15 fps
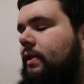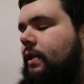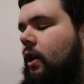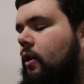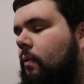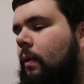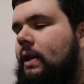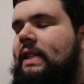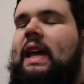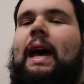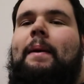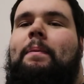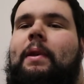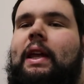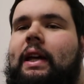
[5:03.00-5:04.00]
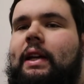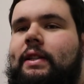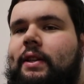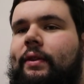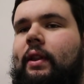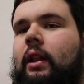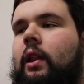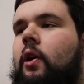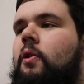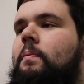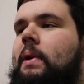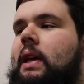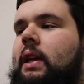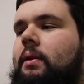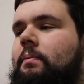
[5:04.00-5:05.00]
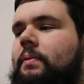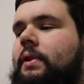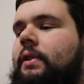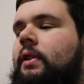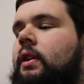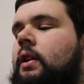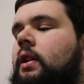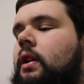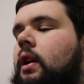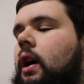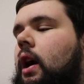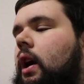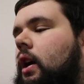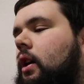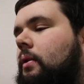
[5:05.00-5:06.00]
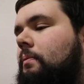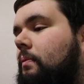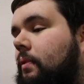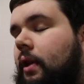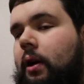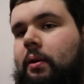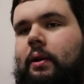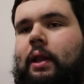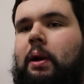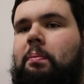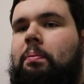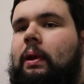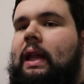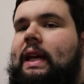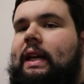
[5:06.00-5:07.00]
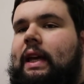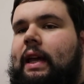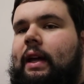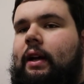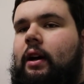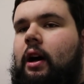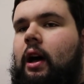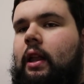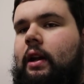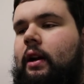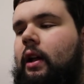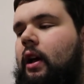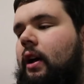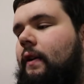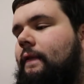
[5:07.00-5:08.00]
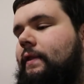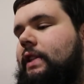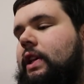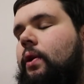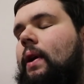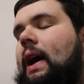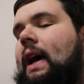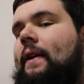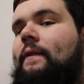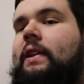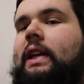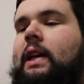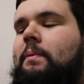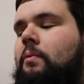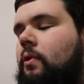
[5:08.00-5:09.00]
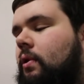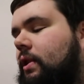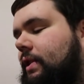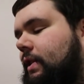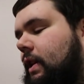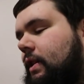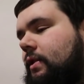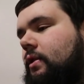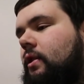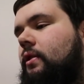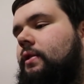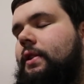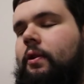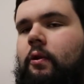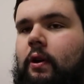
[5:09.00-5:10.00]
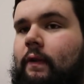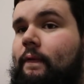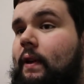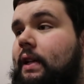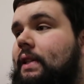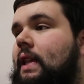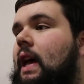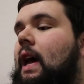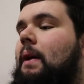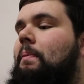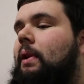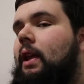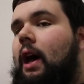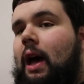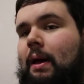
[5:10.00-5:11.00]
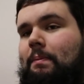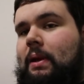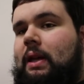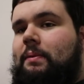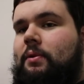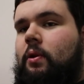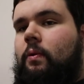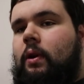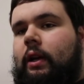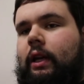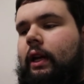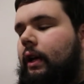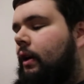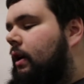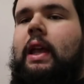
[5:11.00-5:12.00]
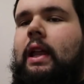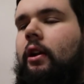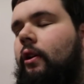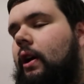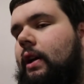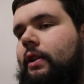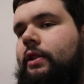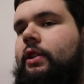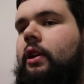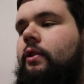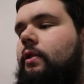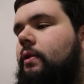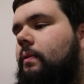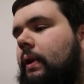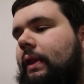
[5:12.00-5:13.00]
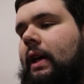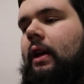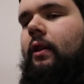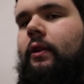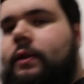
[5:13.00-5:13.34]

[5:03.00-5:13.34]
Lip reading: So what's happening is on the low beams, they're blinking on and off, so I have to get more resistors in order to fix that, but the high beams are working, and I'll go ahead and show you what that